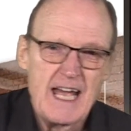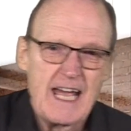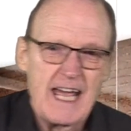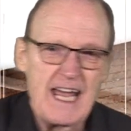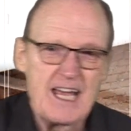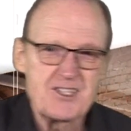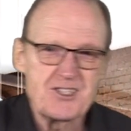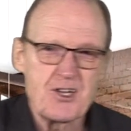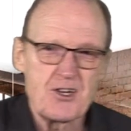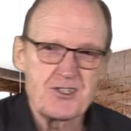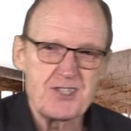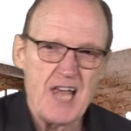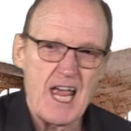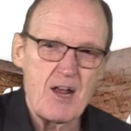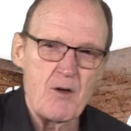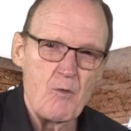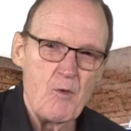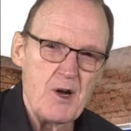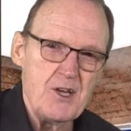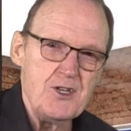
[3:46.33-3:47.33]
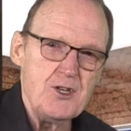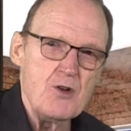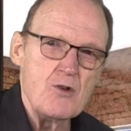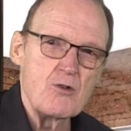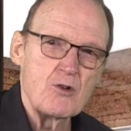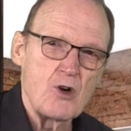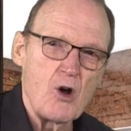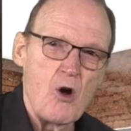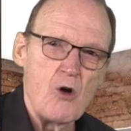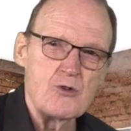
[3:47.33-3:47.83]
Is they're saying when you
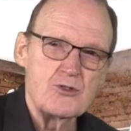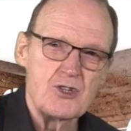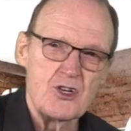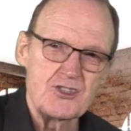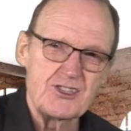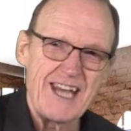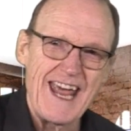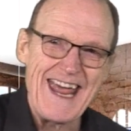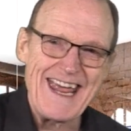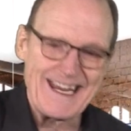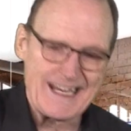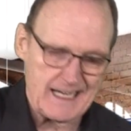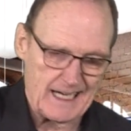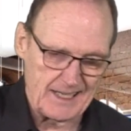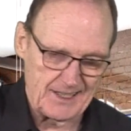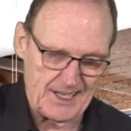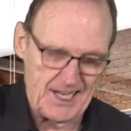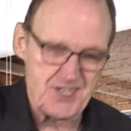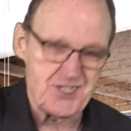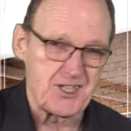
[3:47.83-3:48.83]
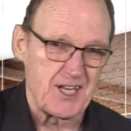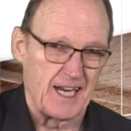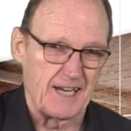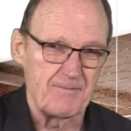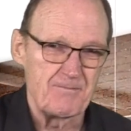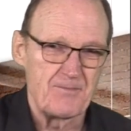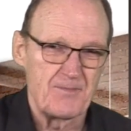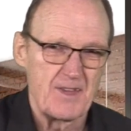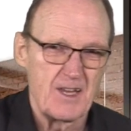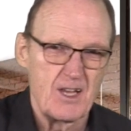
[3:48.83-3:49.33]
go to take a listing,